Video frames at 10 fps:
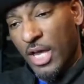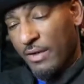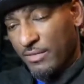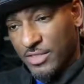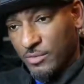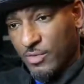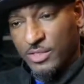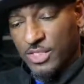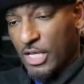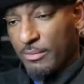having
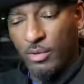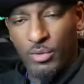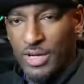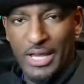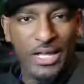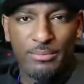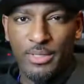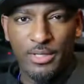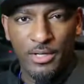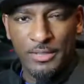someone tell me when I got to
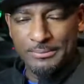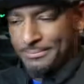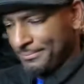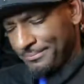be there,